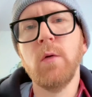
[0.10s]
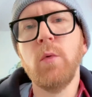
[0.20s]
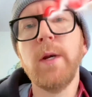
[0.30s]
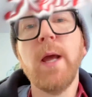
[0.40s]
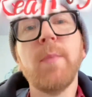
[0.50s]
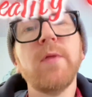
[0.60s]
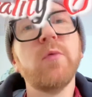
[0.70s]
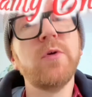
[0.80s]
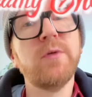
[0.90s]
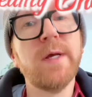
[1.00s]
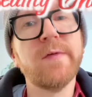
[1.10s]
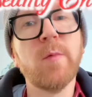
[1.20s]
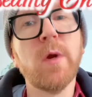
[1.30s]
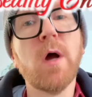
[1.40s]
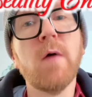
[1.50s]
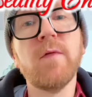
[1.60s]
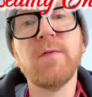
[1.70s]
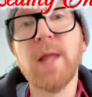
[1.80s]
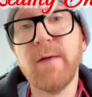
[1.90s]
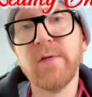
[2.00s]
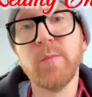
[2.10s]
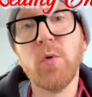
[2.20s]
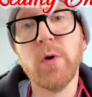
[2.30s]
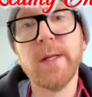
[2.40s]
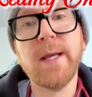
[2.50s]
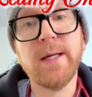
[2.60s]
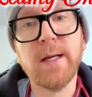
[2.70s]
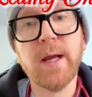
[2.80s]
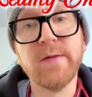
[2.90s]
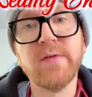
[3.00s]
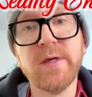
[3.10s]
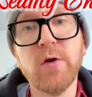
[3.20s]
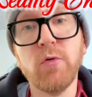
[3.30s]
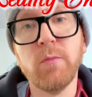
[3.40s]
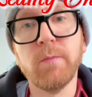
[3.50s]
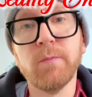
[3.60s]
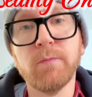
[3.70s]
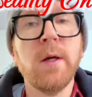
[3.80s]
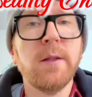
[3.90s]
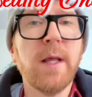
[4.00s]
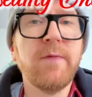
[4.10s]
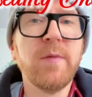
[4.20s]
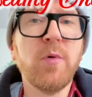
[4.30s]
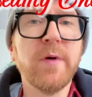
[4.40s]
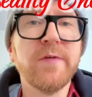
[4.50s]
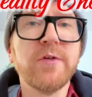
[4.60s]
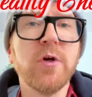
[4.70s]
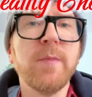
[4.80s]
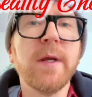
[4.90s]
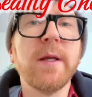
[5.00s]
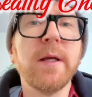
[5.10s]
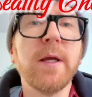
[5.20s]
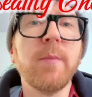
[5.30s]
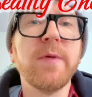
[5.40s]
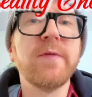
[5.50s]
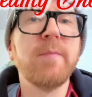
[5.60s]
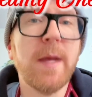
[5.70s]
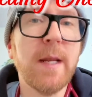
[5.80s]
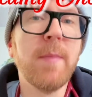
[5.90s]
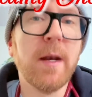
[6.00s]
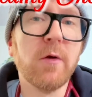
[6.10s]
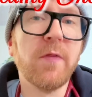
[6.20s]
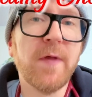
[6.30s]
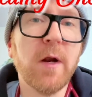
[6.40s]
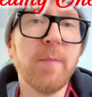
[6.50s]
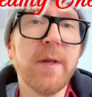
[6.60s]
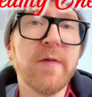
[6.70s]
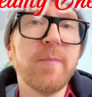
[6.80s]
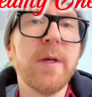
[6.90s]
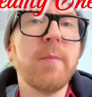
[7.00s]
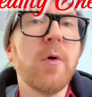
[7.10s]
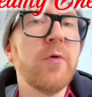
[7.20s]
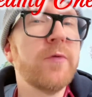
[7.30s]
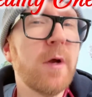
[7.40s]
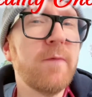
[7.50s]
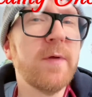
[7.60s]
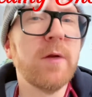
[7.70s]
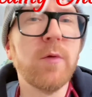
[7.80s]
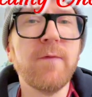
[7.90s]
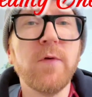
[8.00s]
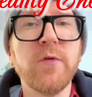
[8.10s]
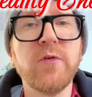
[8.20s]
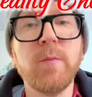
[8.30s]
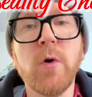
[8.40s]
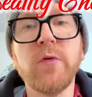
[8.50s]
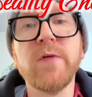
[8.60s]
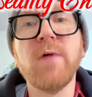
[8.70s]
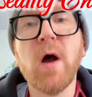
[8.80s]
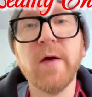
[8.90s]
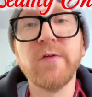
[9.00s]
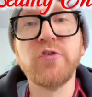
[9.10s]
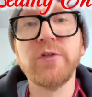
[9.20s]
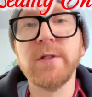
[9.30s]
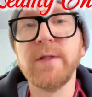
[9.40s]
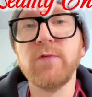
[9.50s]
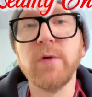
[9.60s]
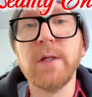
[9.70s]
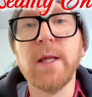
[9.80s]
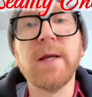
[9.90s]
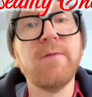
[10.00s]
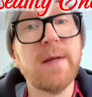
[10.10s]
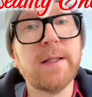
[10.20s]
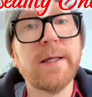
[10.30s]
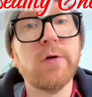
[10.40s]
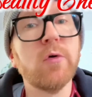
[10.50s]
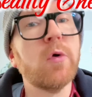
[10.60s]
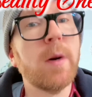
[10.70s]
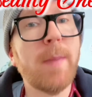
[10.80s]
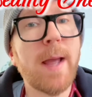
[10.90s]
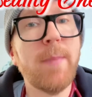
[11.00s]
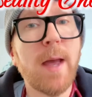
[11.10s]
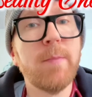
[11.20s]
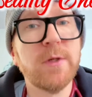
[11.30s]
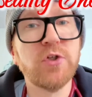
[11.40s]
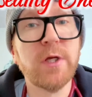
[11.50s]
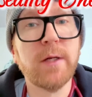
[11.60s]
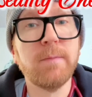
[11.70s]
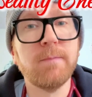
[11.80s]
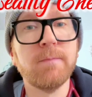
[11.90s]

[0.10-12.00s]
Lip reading: What happens when you take someone off of life support in an ICU? Life support is a term that can encompass many medical therapies, but most often it refers to modes of oxygen delivery, like a ventilator or a BiPAP machine.